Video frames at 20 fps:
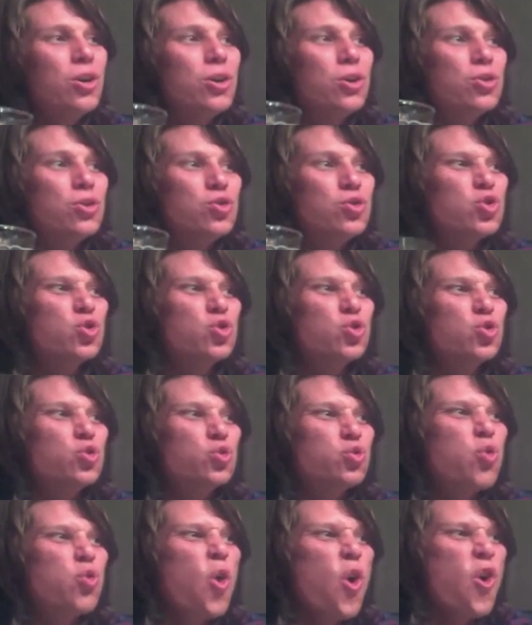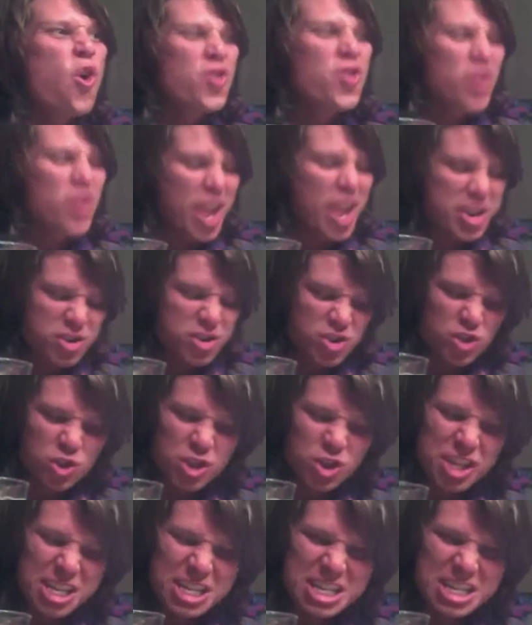strong, like
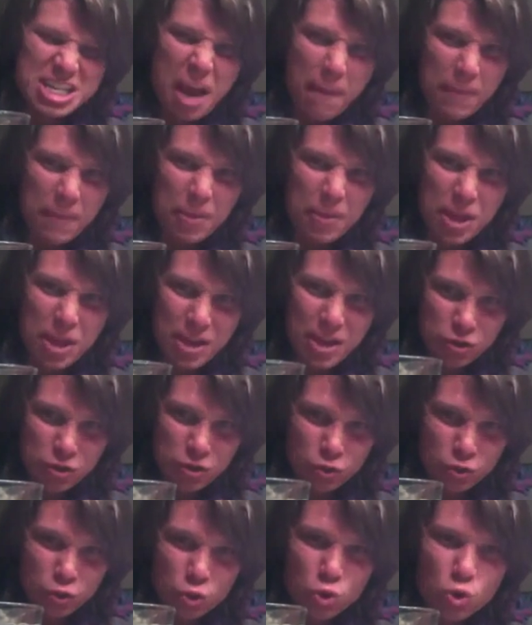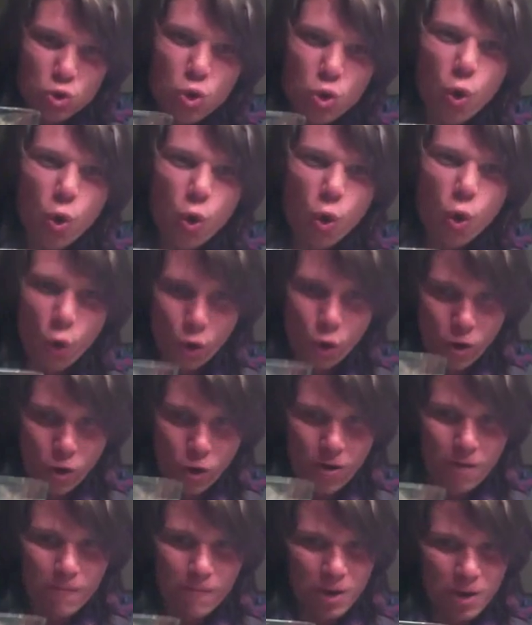to the depth and core
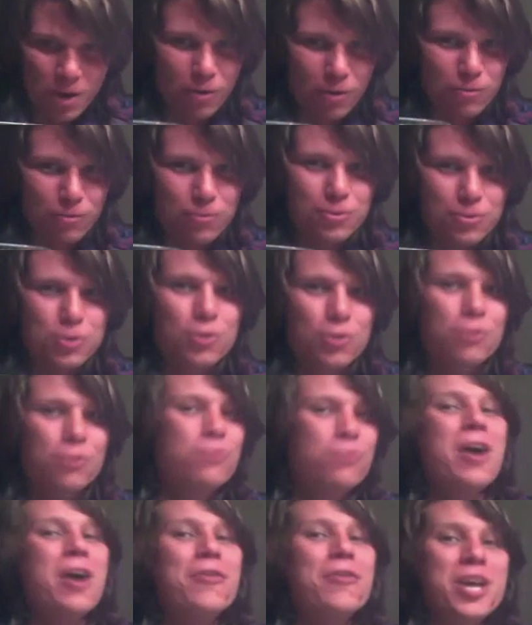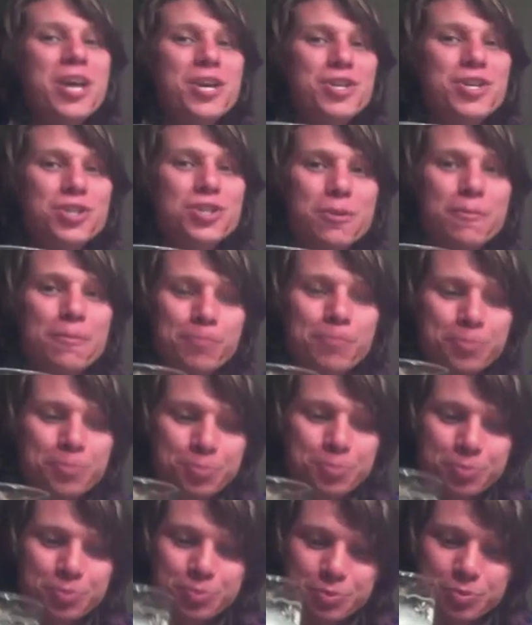of your foundation.
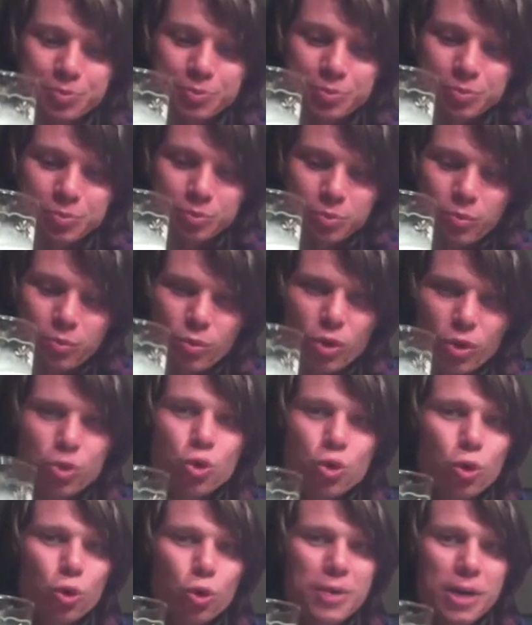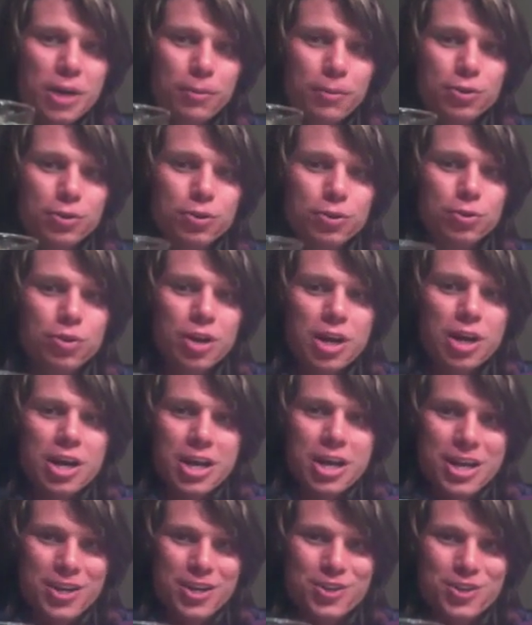You will be able to
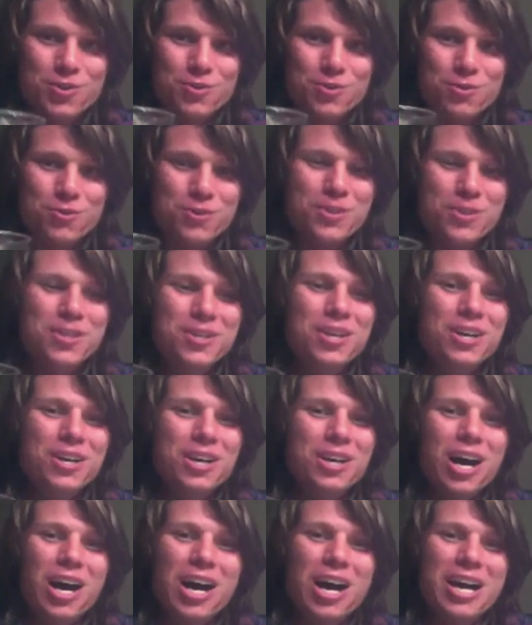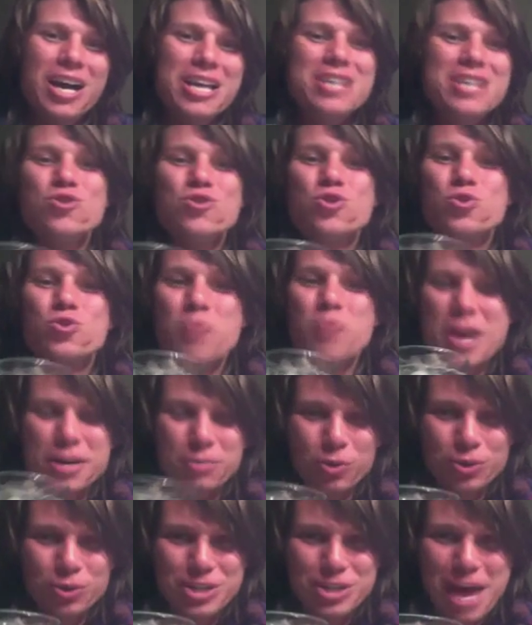exude
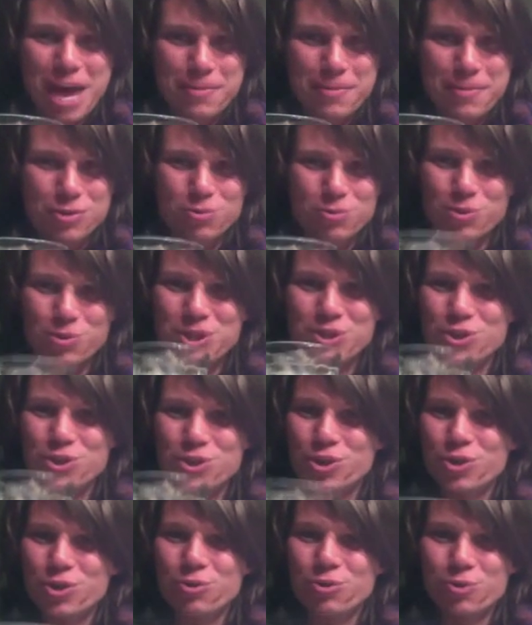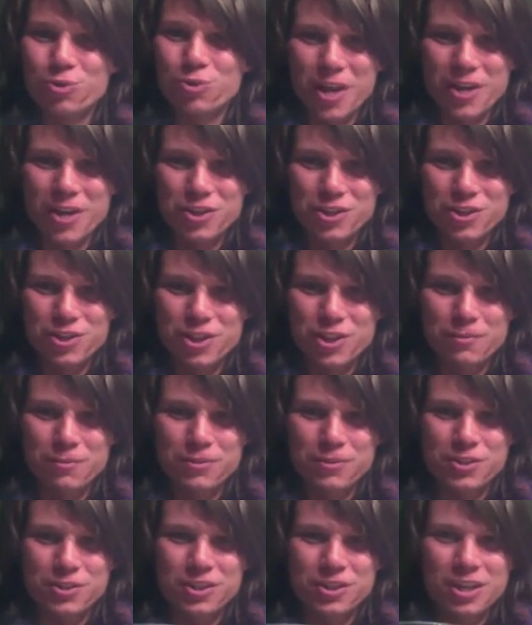incredible depths within your
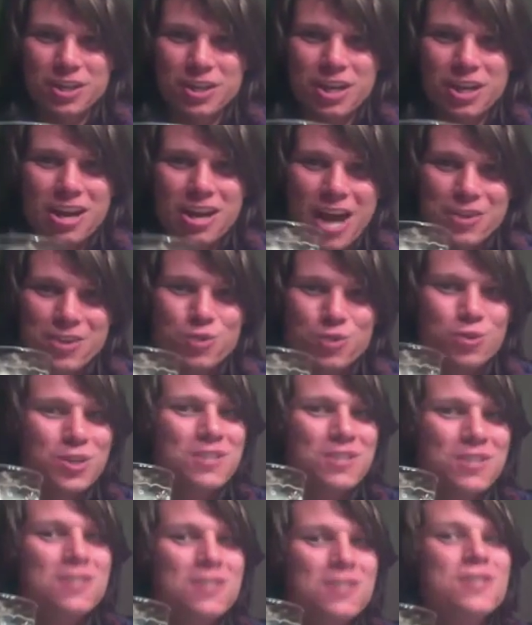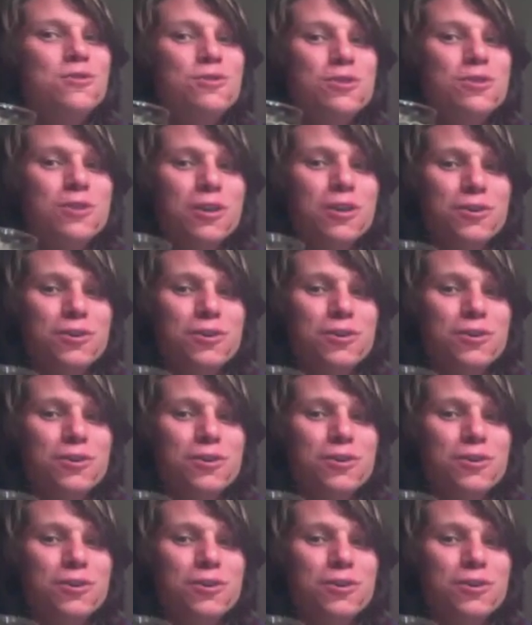relationships as you continue to